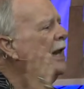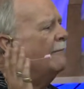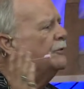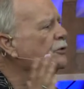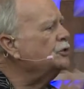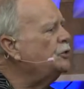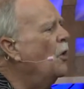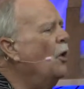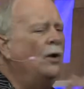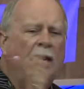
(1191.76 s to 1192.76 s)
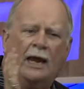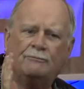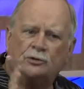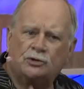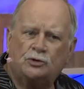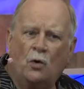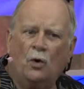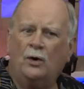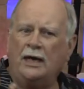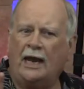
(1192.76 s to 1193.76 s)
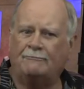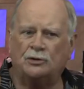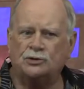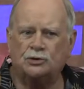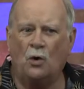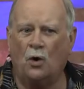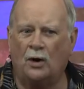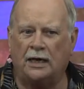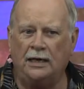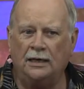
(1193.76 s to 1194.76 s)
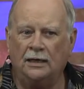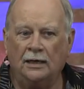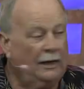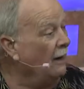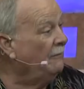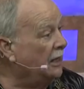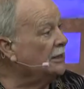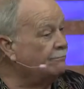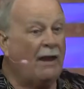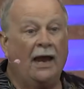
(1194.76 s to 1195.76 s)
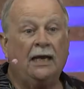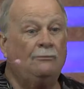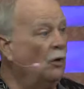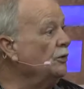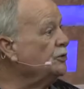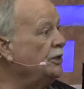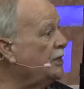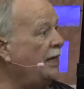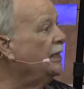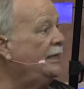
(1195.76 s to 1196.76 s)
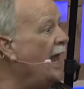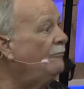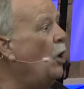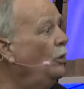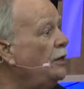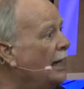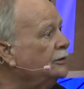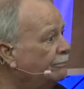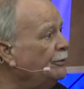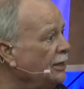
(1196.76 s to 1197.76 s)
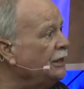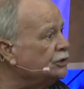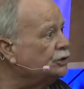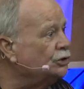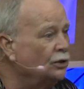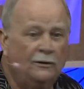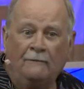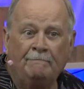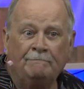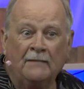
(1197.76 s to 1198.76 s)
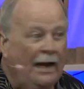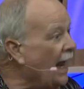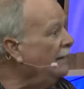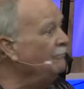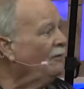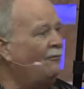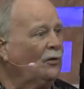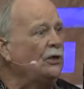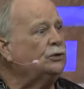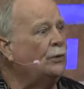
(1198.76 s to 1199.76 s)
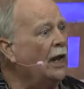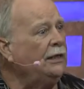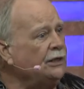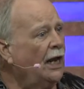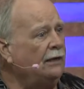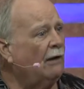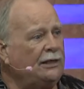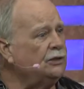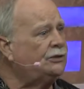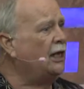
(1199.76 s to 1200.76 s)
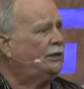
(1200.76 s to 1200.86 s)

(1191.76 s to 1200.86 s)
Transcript: after story after story after story because back in those days, I didn't have a whole lot to preach. I hadn't been fully trained yet. I just had a